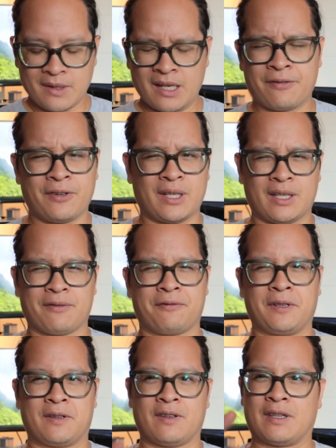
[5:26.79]
I feel like it
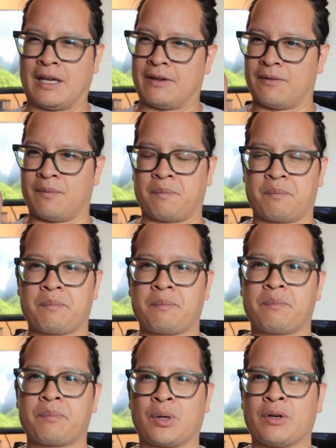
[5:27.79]
fits in that
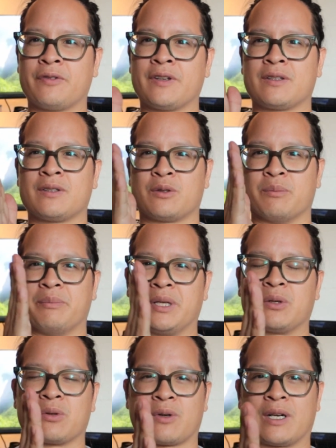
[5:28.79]
perfect little
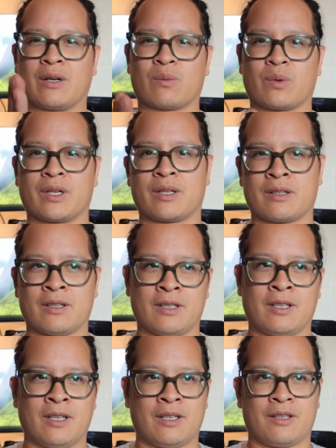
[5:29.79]
middle ground where
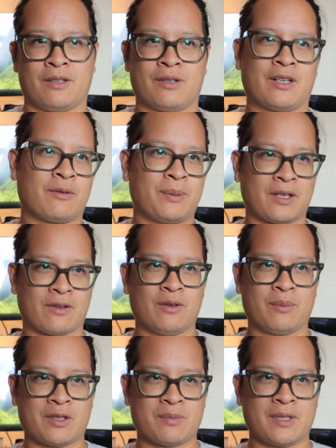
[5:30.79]
you're not spending too
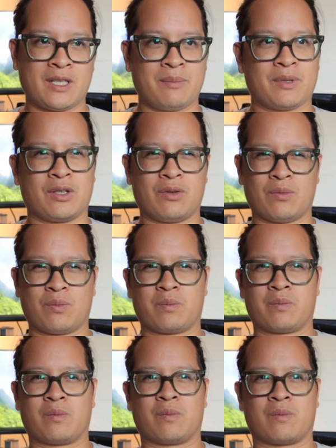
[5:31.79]
much money, but you
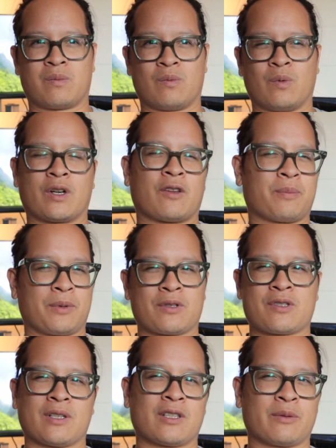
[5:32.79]
want to
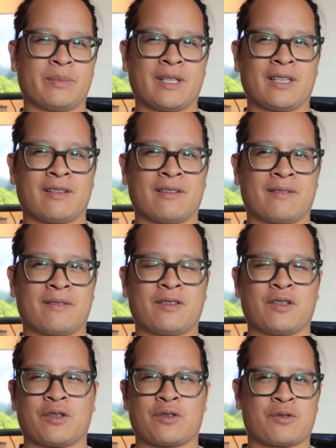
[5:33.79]
splurge a little bit
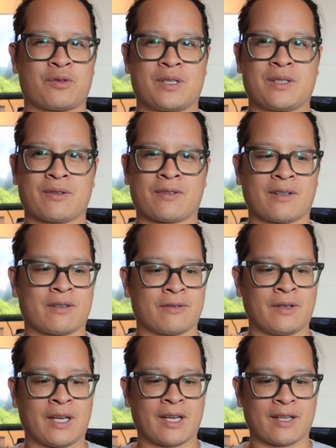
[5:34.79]
to treat yourself.
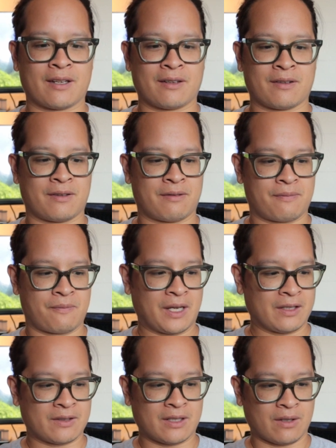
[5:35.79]
And
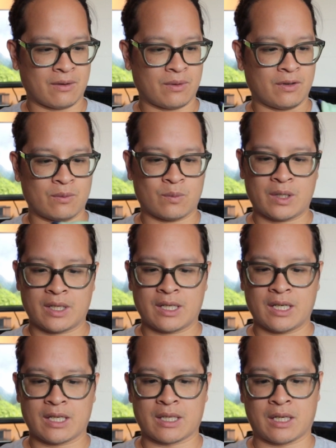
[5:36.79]
that's kind of the reason why I
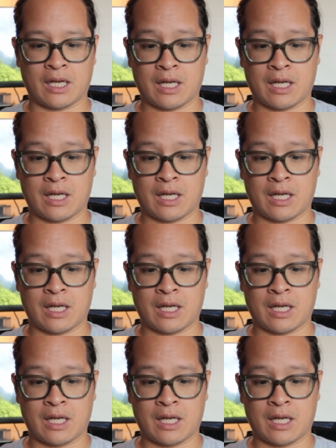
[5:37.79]
got it.